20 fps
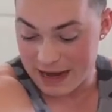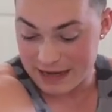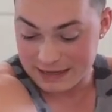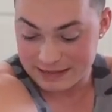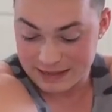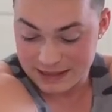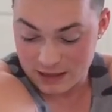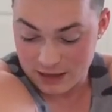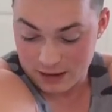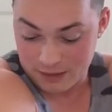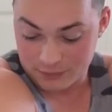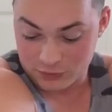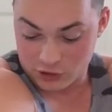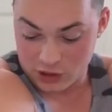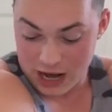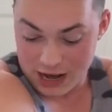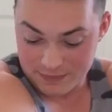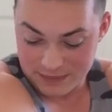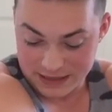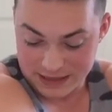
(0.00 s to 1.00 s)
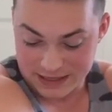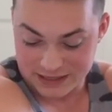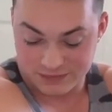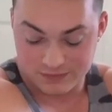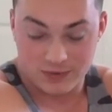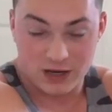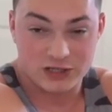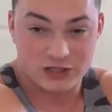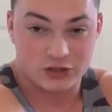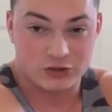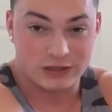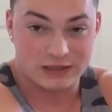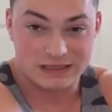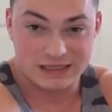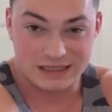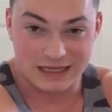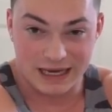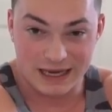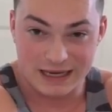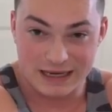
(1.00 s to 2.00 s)
Anything that I'm grabbing is muscle and
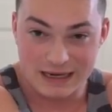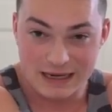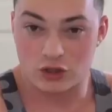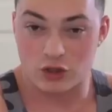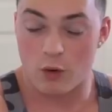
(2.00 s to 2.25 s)
skin.